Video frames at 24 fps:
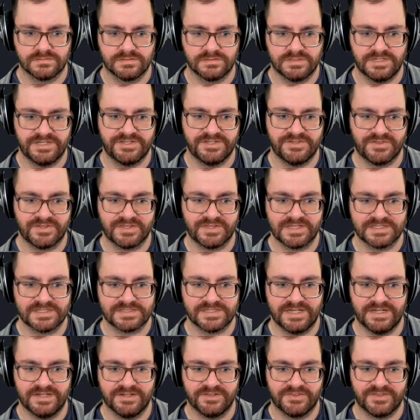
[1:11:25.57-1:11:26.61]
You think that's a
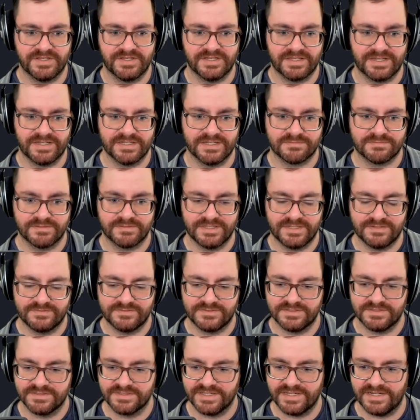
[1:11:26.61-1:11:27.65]
healthy engagement
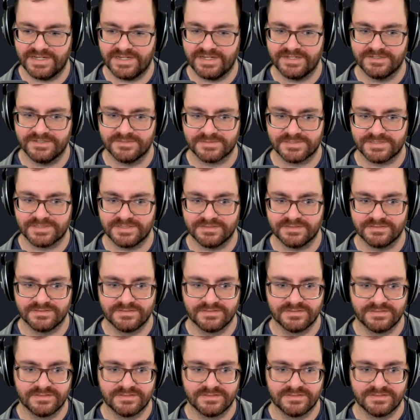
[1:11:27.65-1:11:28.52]
level? Yeah, I hope so.